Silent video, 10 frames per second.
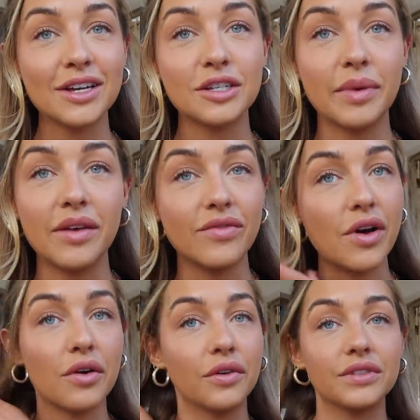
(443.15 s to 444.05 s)
to be
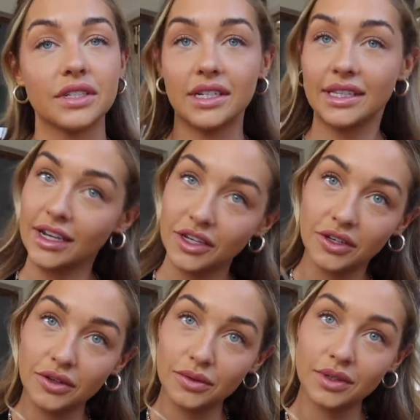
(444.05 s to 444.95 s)
involved, thank
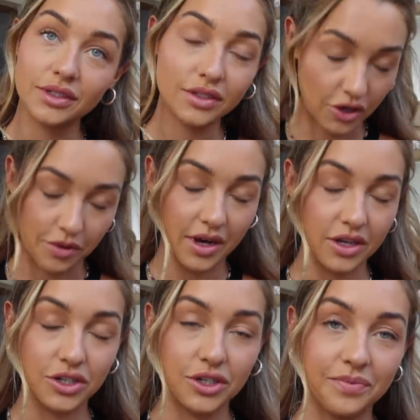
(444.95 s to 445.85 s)
you so
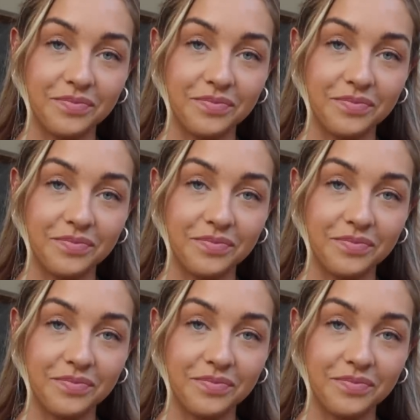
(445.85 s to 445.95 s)
much.